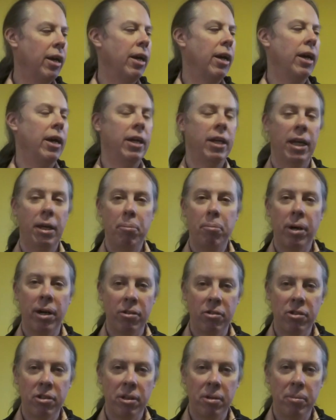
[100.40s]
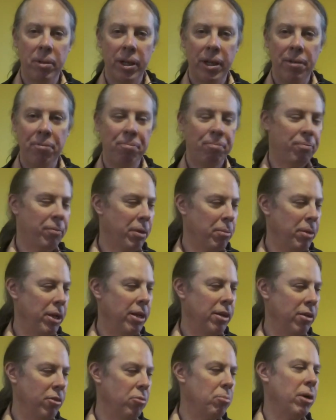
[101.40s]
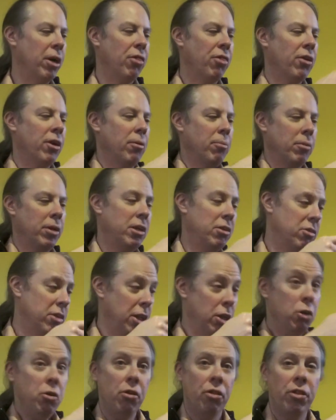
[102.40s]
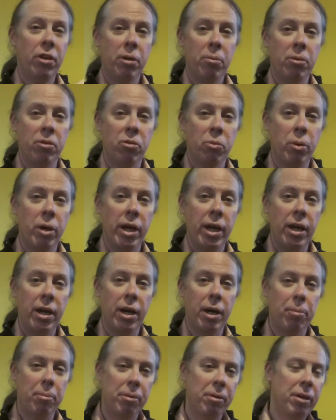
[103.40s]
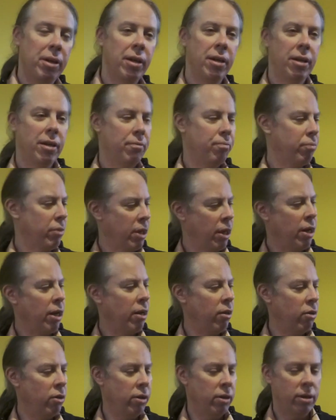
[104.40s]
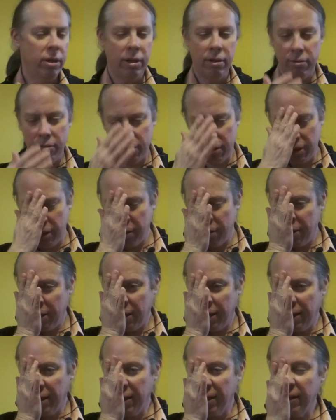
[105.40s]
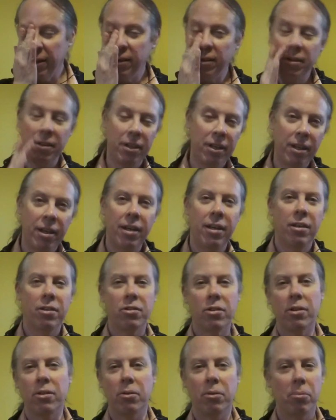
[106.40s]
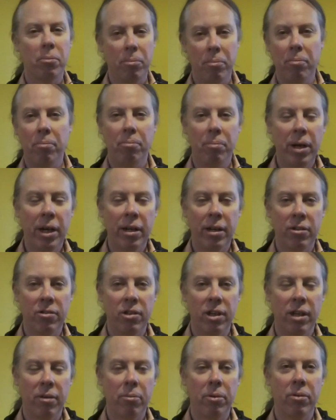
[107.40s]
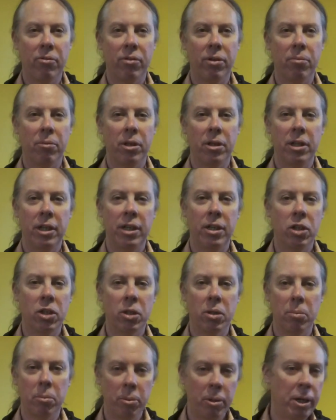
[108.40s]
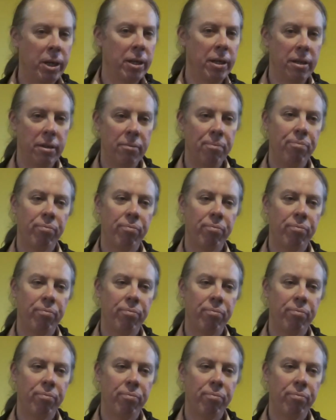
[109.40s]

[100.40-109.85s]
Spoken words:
and he busted me because my thumb, he said, "Your thumb is way up." And I looked and I was like, "Ugh." So bad example from the teacher, but